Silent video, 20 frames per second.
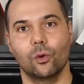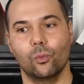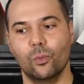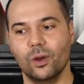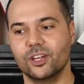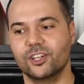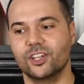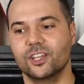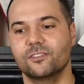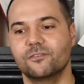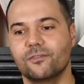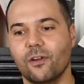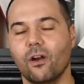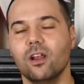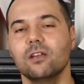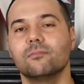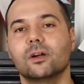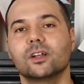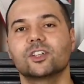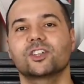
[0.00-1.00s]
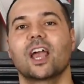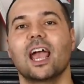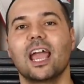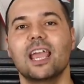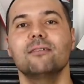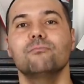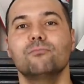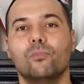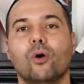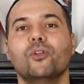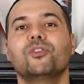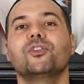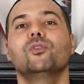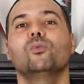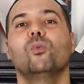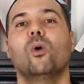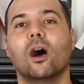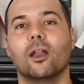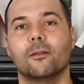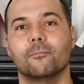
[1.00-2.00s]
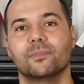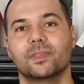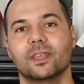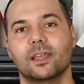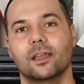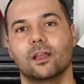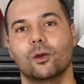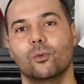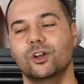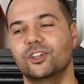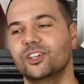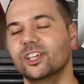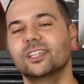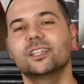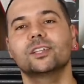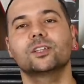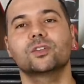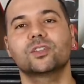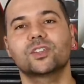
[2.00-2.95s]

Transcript: which is very much a modern one, which isn't